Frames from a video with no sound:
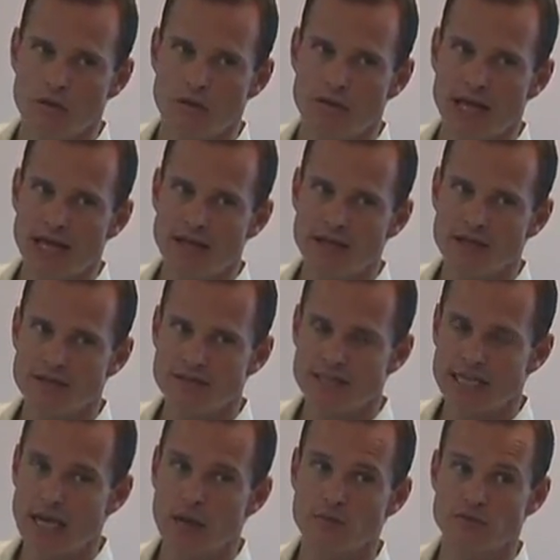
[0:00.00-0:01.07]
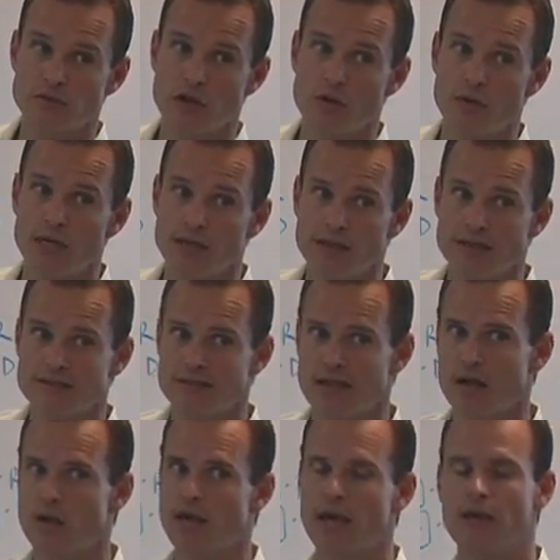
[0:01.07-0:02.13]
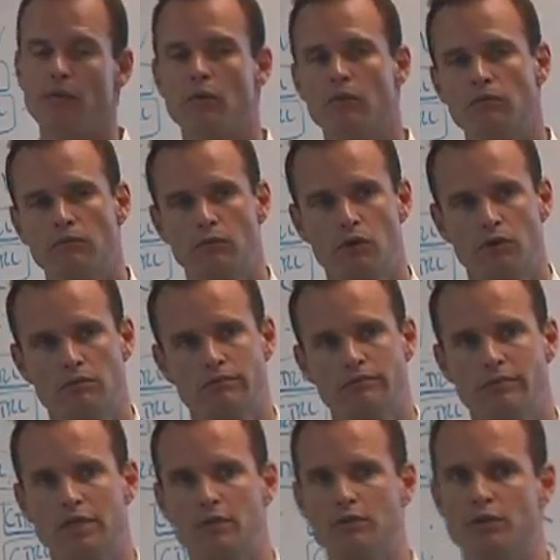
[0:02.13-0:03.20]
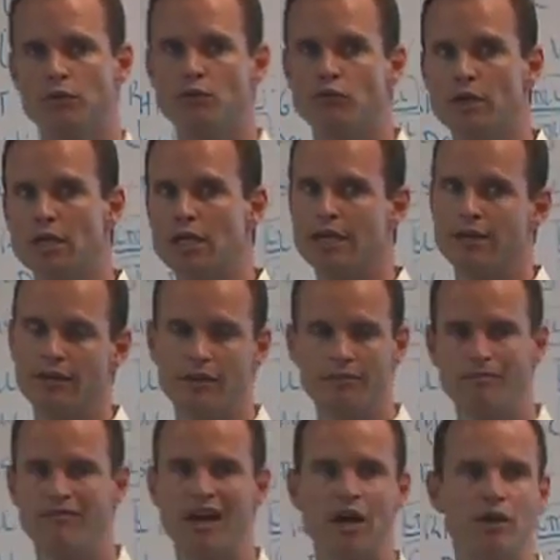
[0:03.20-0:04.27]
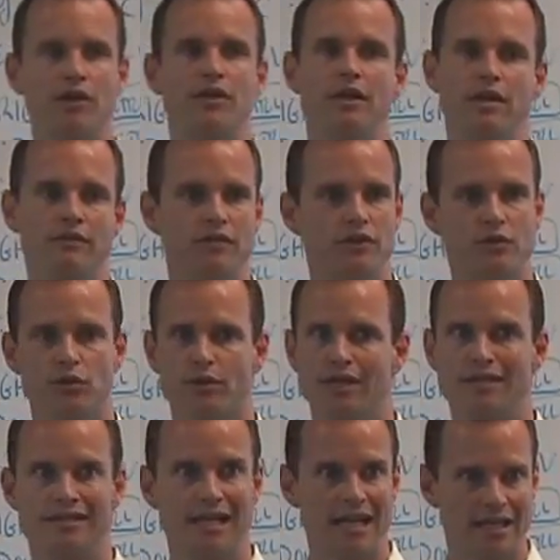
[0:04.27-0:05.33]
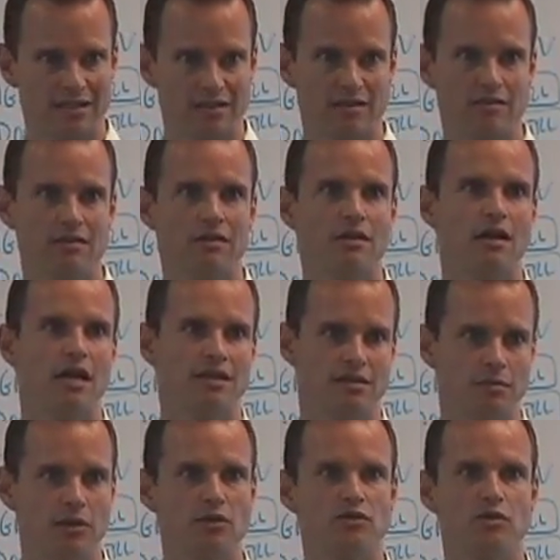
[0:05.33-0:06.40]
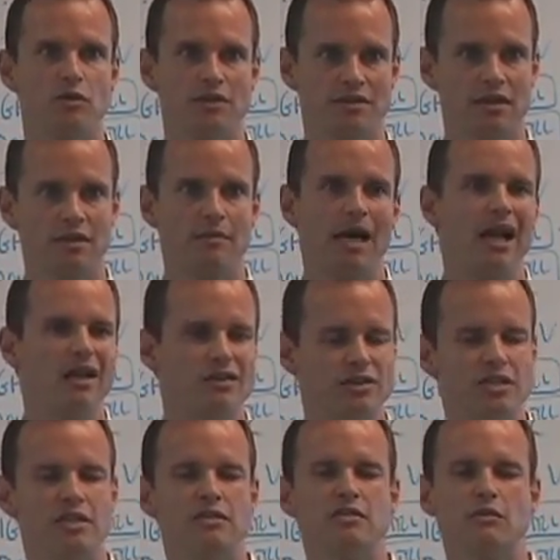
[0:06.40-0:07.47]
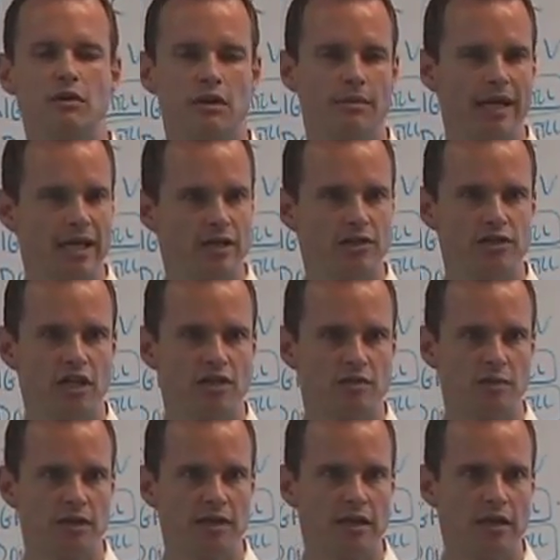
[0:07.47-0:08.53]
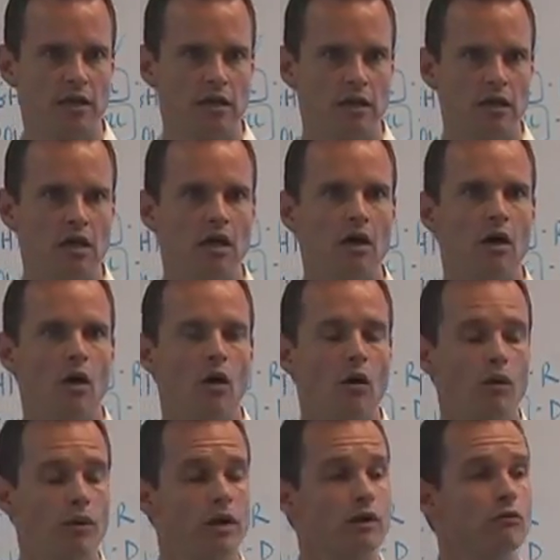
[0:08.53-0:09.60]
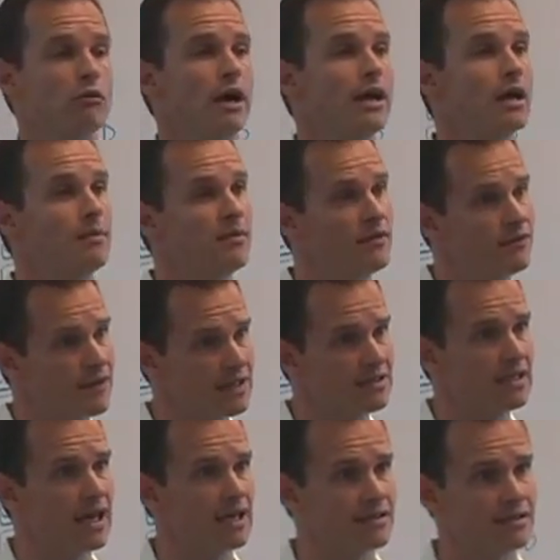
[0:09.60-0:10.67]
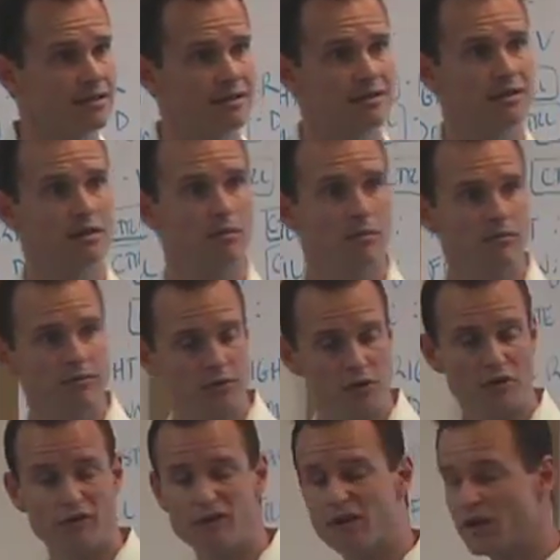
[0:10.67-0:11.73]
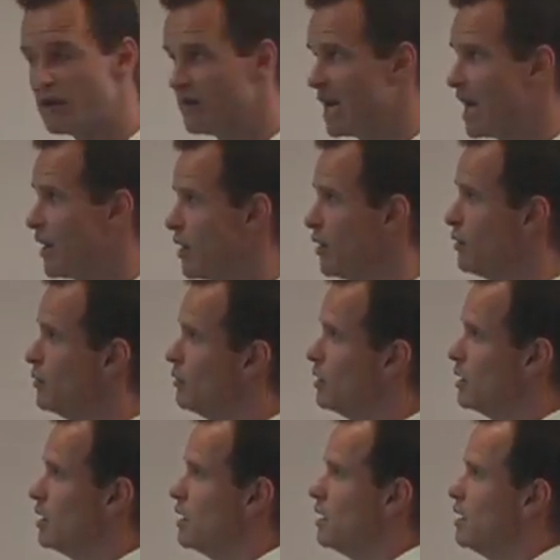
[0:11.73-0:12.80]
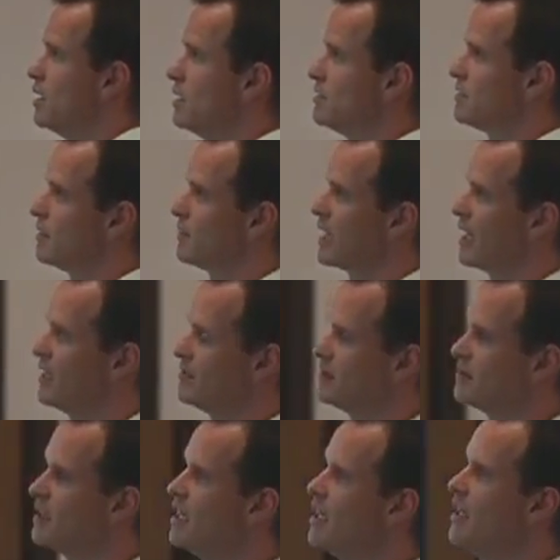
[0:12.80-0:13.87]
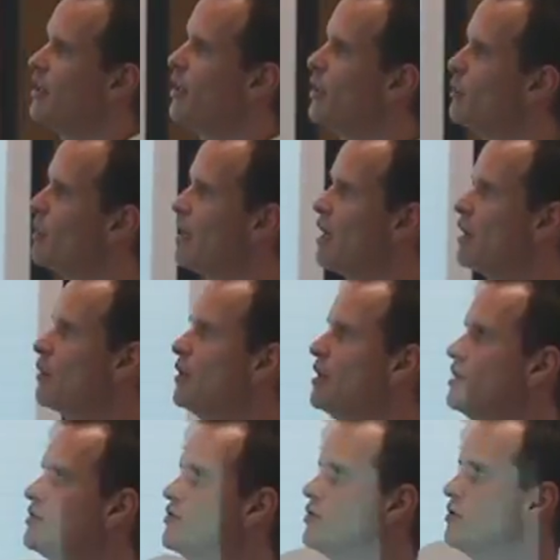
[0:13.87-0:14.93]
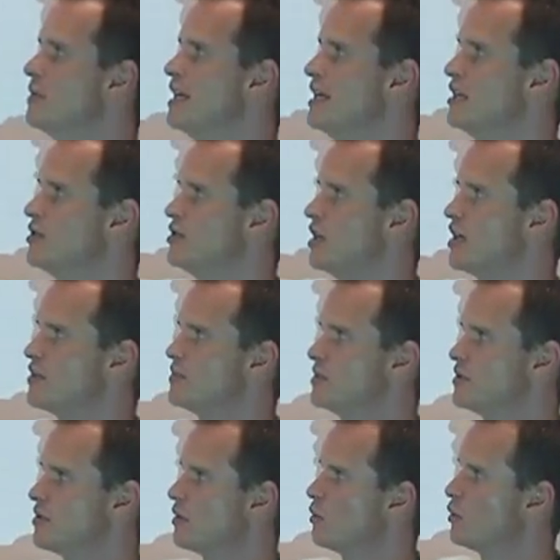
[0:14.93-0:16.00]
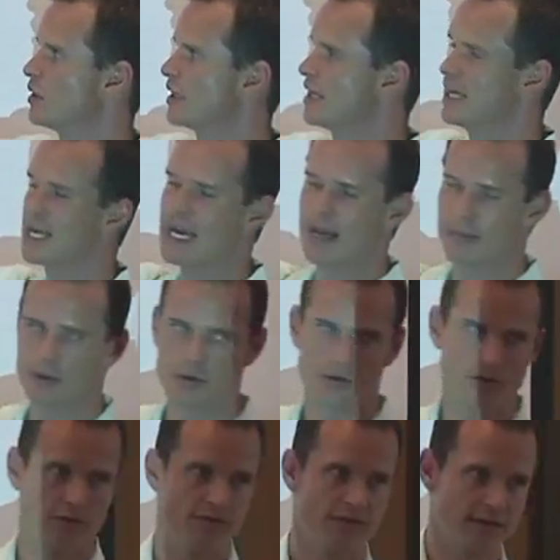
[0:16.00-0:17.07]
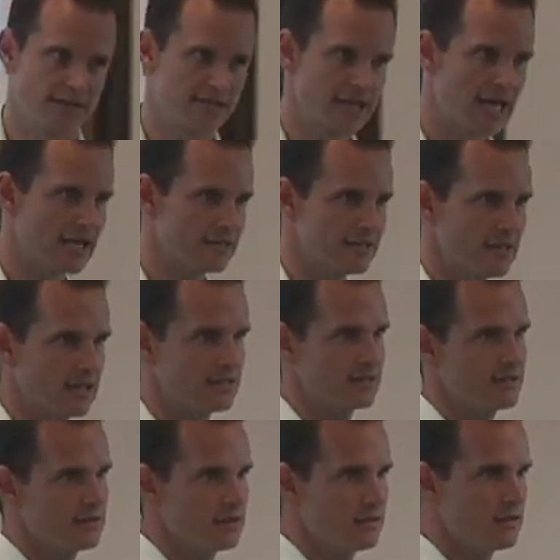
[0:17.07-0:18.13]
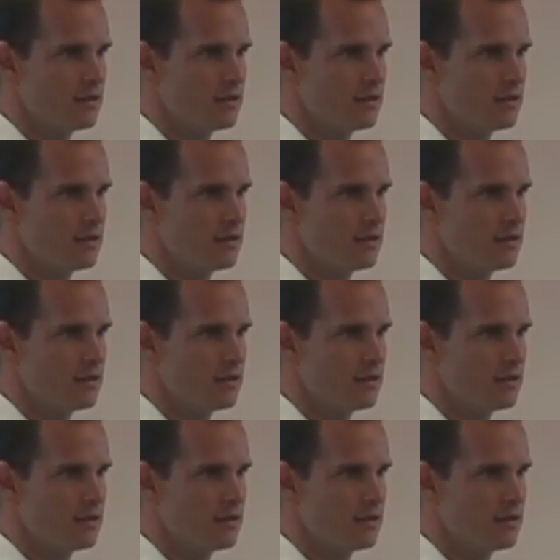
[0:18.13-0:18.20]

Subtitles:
That is, the accountants go in, they say, okay, well, the value of the inventory is X as opposed to what's on the balance sheet, so we're going to make an adjustment there. Or we're going to write up the fixed assets to their fair value in some cases. Here, we're not going to assume any adjustments to the working capital of the fixed assets.